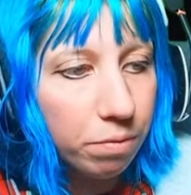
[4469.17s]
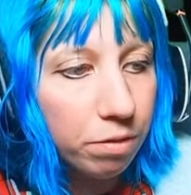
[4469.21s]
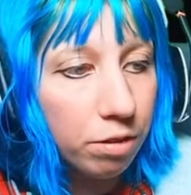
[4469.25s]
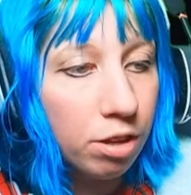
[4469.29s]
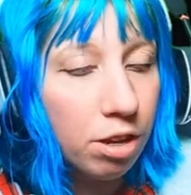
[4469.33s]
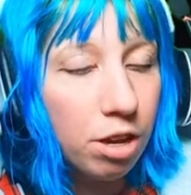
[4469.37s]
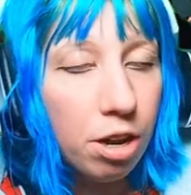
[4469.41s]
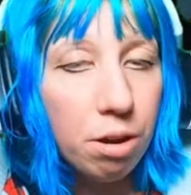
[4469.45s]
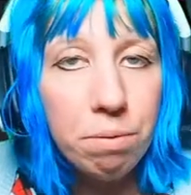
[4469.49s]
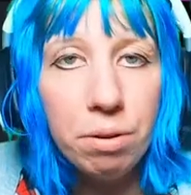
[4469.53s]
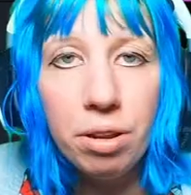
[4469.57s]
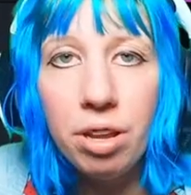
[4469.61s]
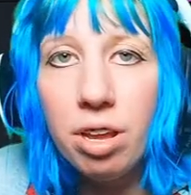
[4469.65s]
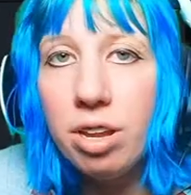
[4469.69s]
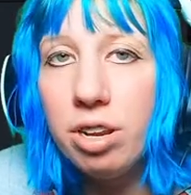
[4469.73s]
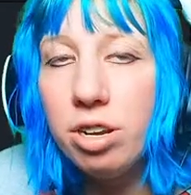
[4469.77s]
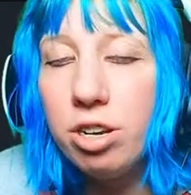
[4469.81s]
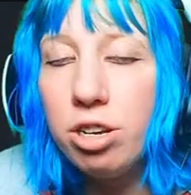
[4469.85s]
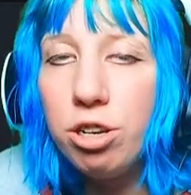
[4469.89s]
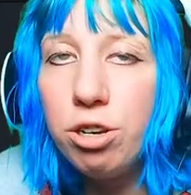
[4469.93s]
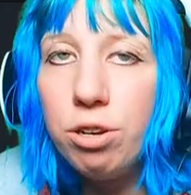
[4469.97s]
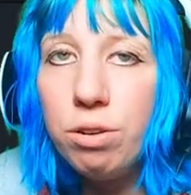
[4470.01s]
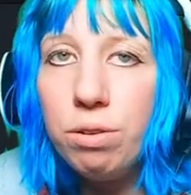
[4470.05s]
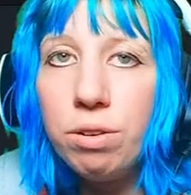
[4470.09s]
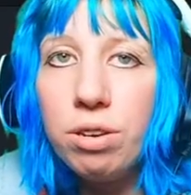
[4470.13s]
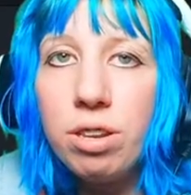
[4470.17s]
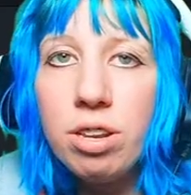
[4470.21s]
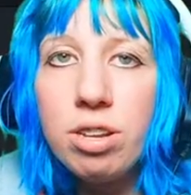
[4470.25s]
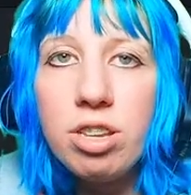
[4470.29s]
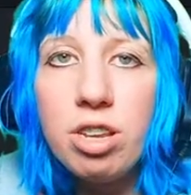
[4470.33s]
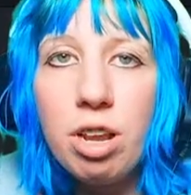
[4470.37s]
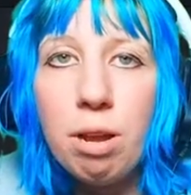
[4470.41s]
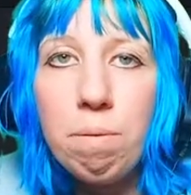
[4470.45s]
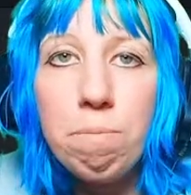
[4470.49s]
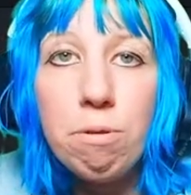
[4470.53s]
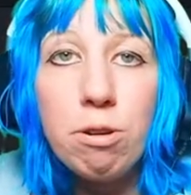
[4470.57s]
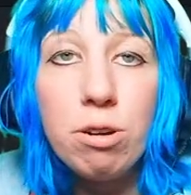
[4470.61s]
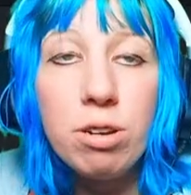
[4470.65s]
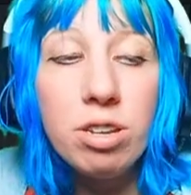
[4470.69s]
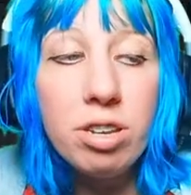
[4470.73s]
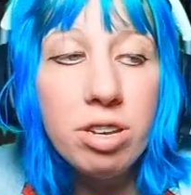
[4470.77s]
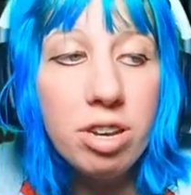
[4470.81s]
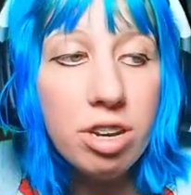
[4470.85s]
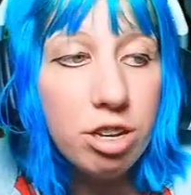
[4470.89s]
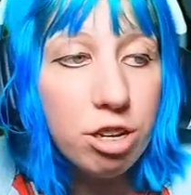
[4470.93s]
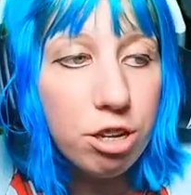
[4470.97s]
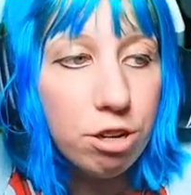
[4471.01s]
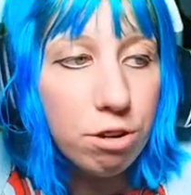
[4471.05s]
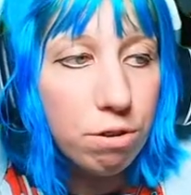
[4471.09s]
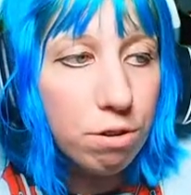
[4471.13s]
Going into the Sandbox
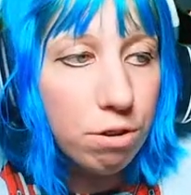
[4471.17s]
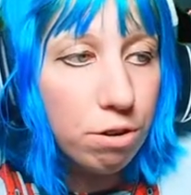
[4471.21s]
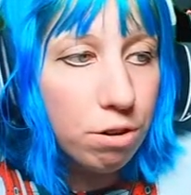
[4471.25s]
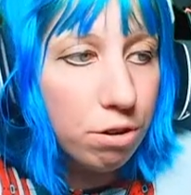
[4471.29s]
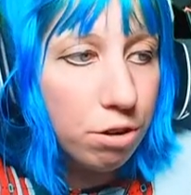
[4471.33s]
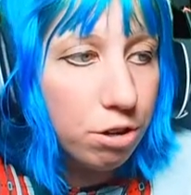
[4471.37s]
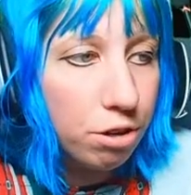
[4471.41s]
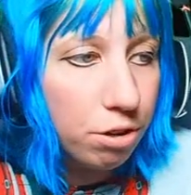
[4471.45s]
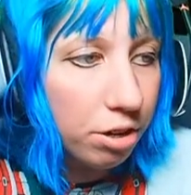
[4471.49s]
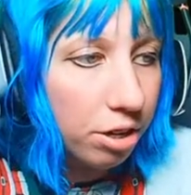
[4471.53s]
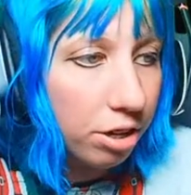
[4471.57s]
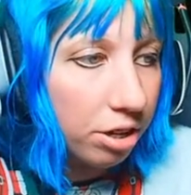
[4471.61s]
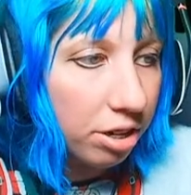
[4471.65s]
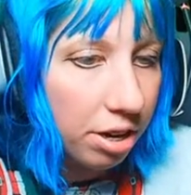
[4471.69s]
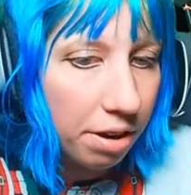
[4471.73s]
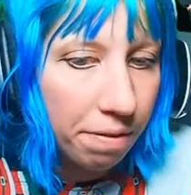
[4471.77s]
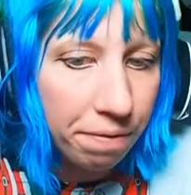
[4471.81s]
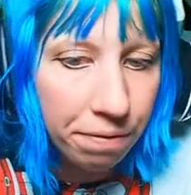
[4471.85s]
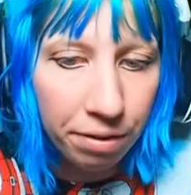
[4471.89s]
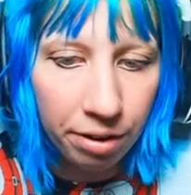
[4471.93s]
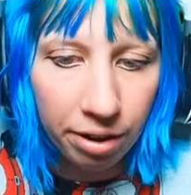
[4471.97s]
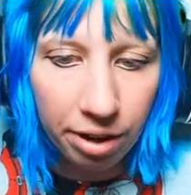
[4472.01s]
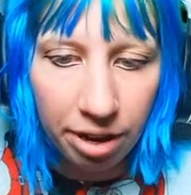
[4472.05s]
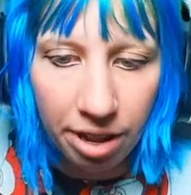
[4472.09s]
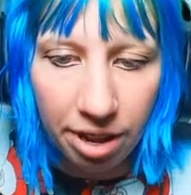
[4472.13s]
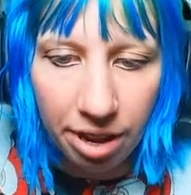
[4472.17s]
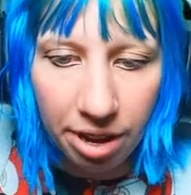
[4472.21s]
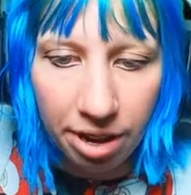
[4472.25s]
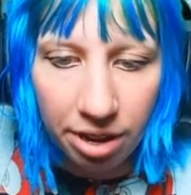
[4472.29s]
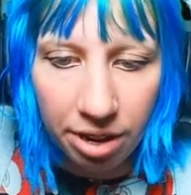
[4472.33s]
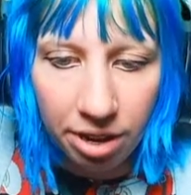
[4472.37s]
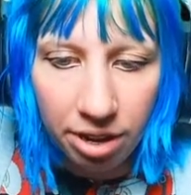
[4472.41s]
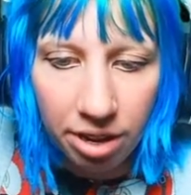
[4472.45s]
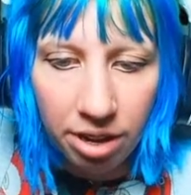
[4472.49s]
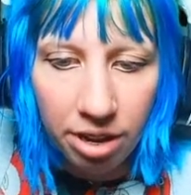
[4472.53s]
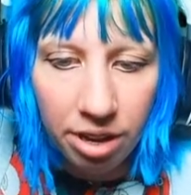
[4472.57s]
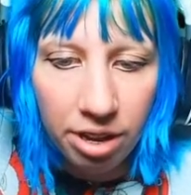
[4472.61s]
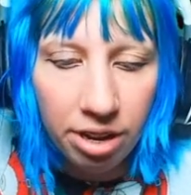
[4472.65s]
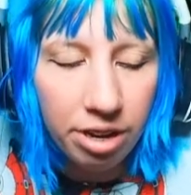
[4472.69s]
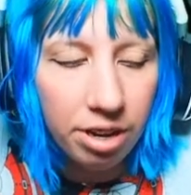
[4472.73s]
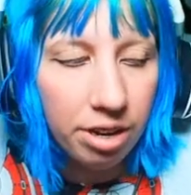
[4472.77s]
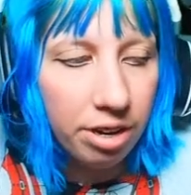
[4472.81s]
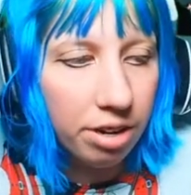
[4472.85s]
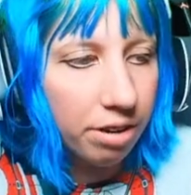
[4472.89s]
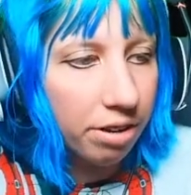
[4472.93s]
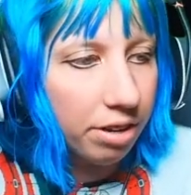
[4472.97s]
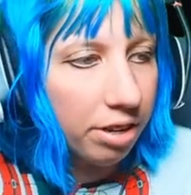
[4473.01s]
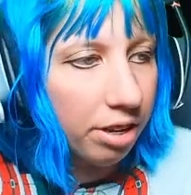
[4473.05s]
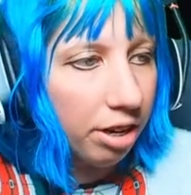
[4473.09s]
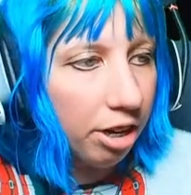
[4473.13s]
Discord, you can definitely, you
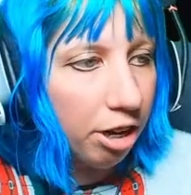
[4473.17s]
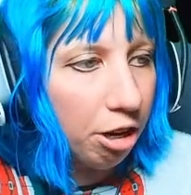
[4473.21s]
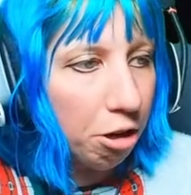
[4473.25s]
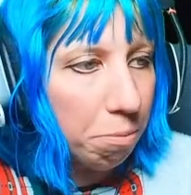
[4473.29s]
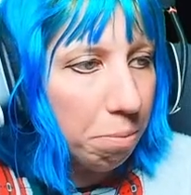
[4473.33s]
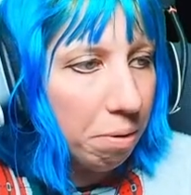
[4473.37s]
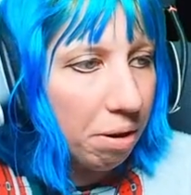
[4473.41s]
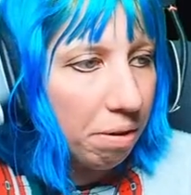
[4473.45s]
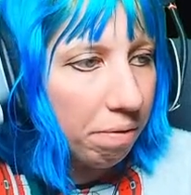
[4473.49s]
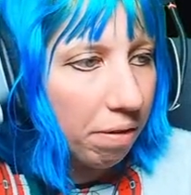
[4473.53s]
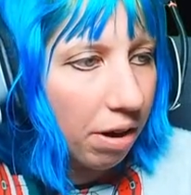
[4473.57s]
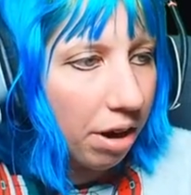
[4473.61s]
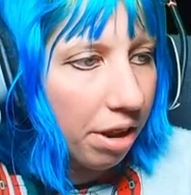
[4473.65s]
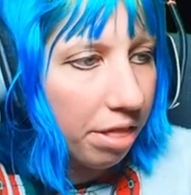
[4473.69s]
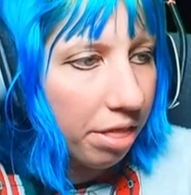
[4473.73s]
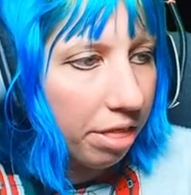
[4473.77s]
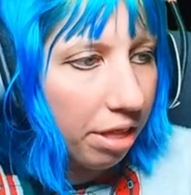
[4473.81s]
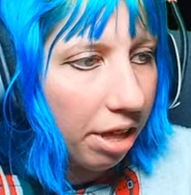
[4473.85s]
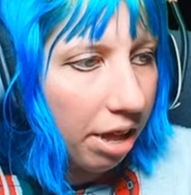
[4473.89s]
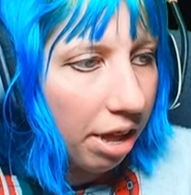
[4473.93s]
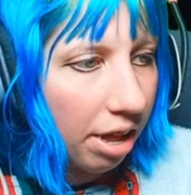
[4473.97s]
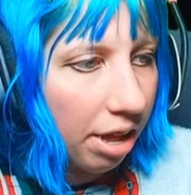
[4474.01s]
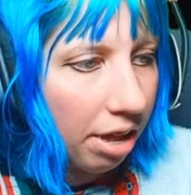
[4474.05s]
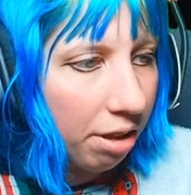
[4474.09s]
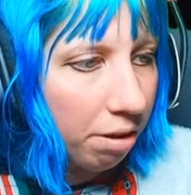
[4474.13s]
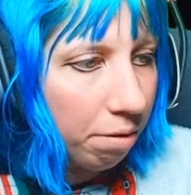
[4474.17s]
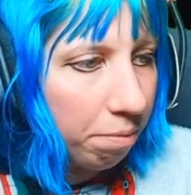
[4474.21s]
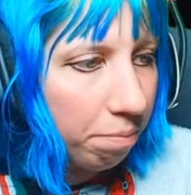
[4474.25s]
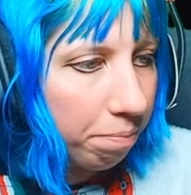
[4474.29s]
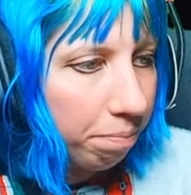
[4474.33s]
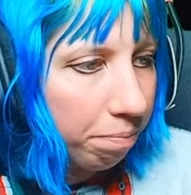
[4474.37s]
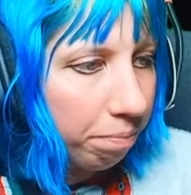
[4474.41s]
know, get a little bit right there.